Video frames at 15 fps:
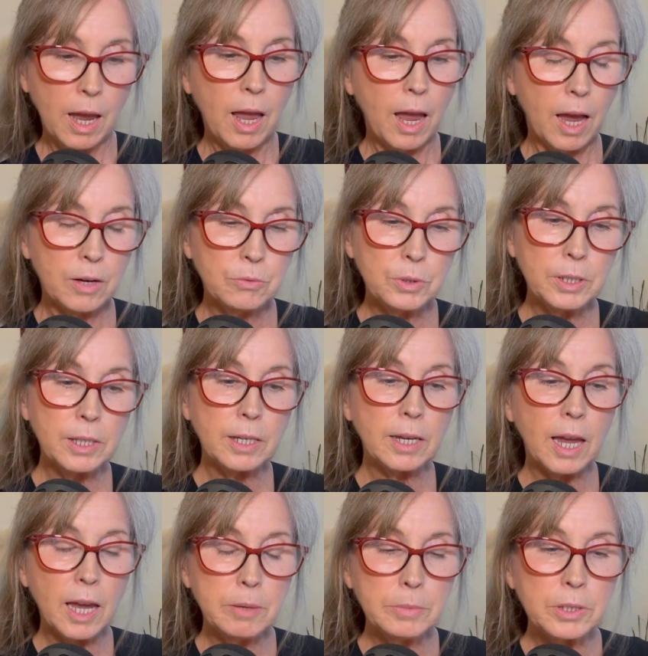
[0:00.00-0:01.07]
and really
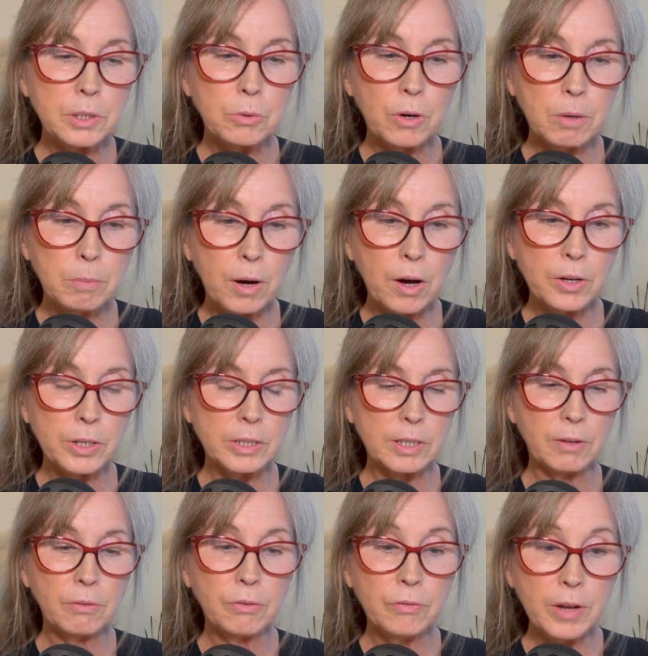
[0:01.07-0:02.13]
came into our bodies
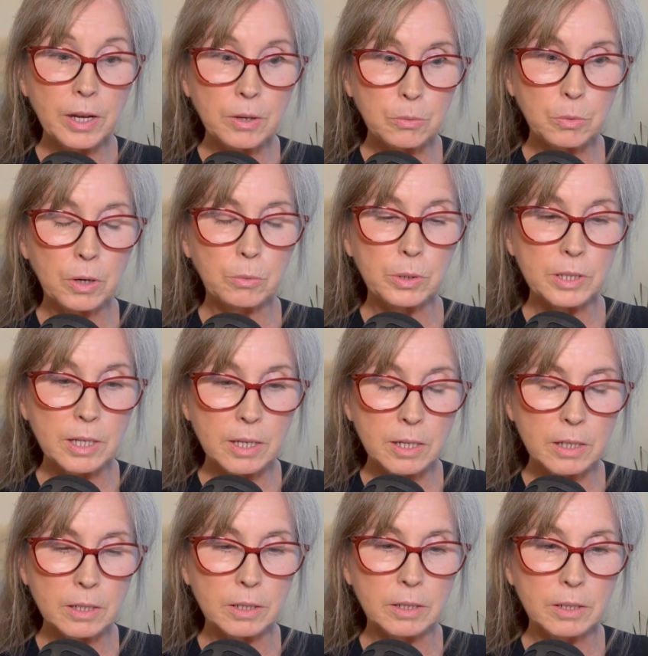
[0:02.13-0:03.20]
and felt what was
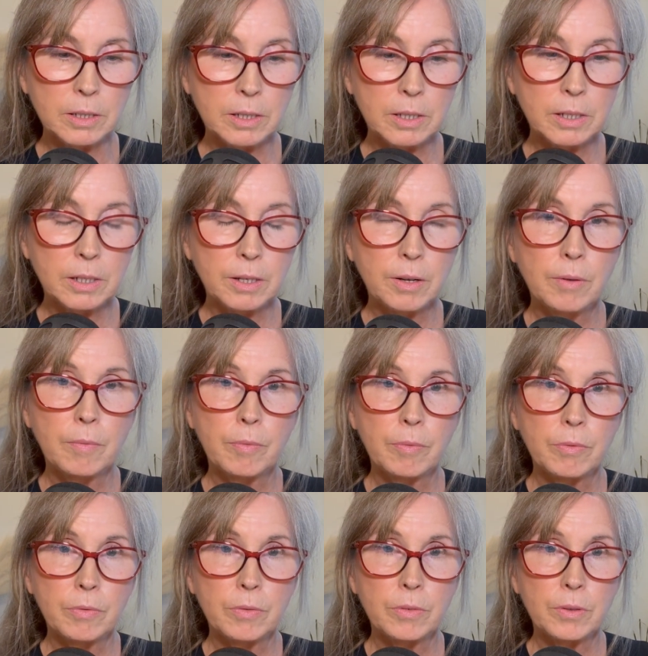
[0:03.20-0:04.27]
here,
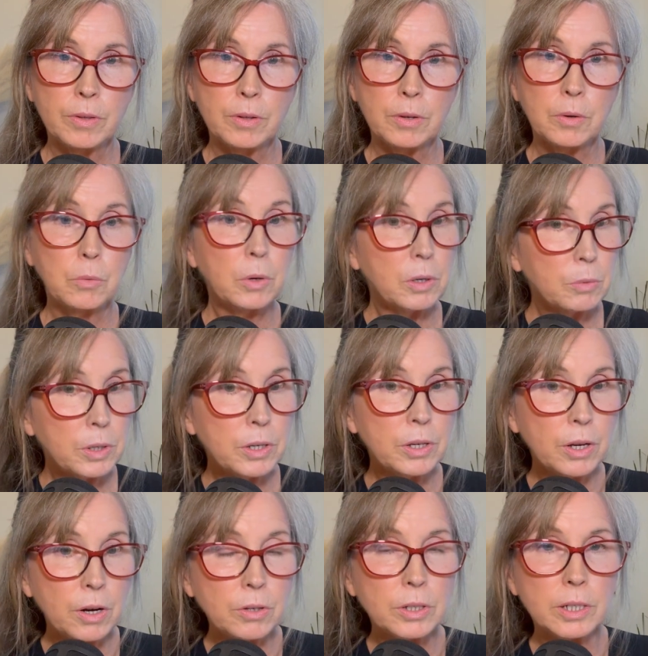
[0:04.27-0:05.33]
we would
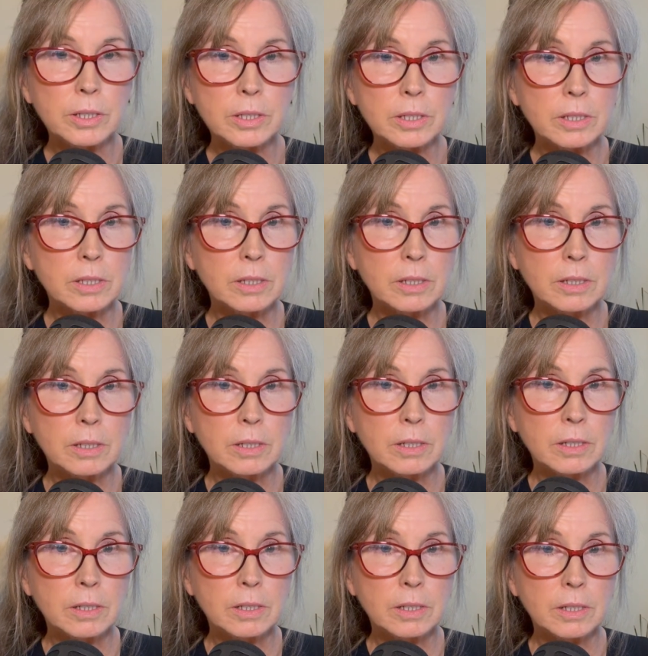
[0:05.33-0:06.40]
notice
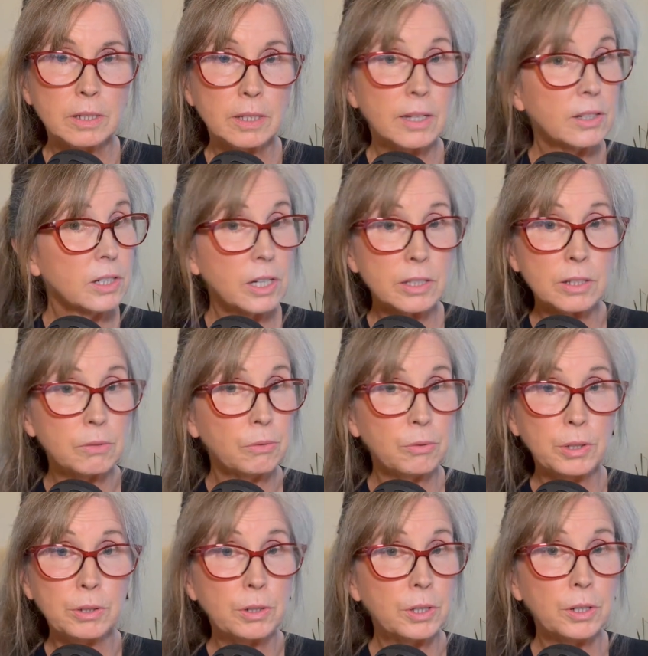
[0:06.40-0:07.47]
it doesn't
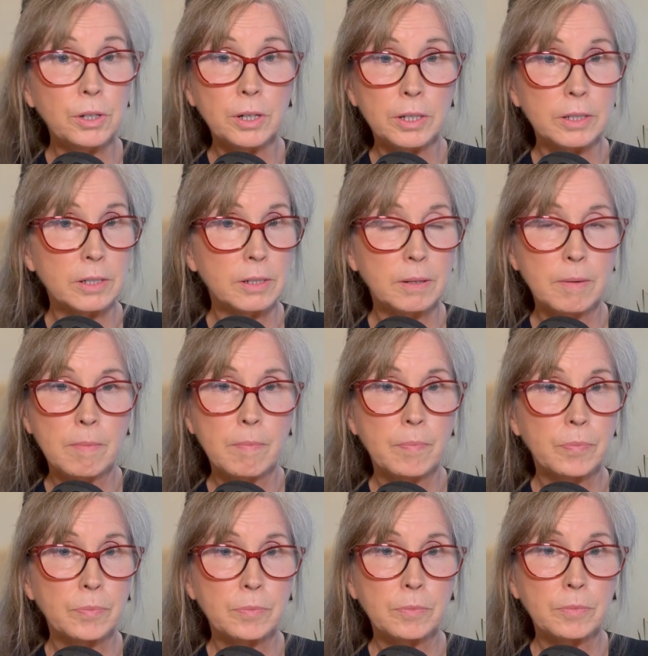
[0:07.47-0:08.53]
feel good.
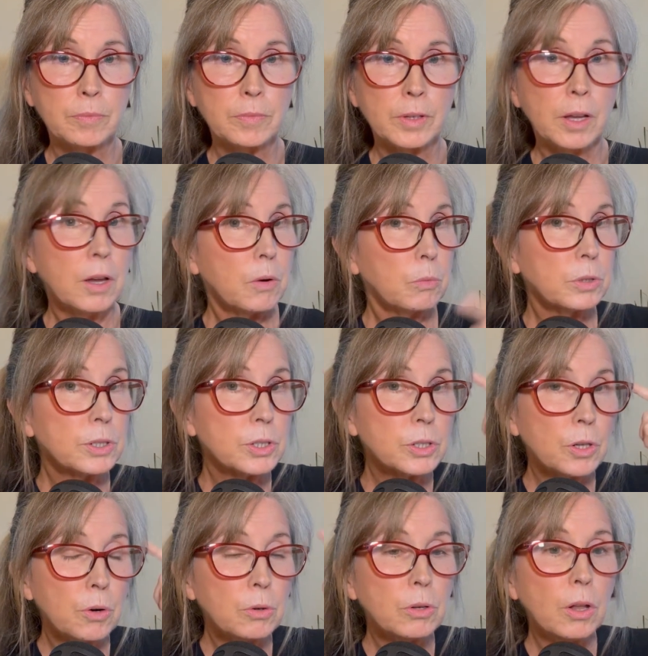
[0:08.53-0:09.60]
We're
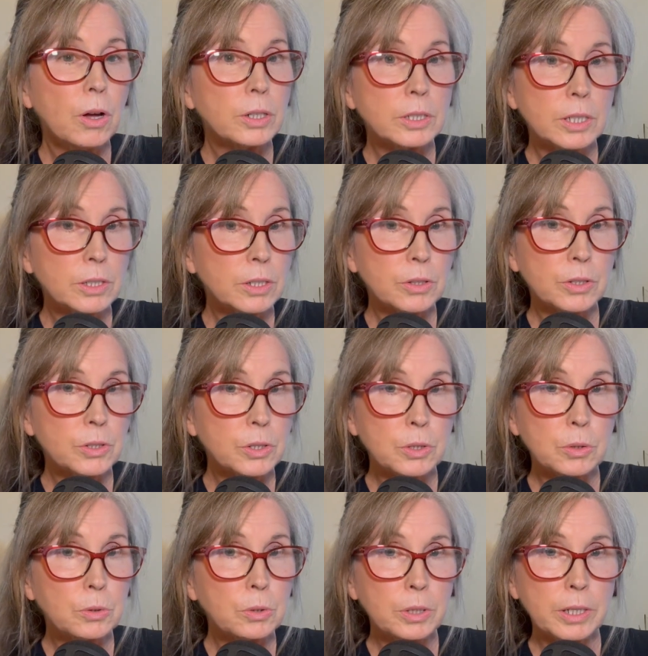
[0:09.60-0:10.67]
so locked into the
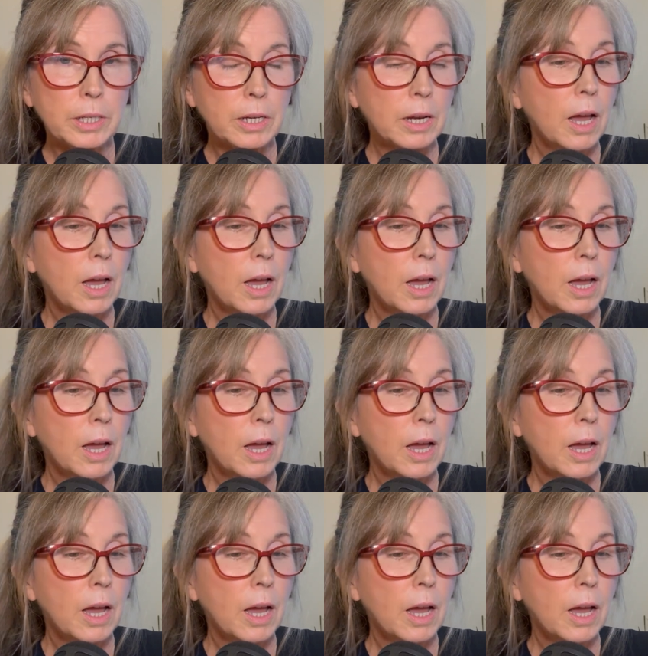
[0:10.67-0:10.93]
story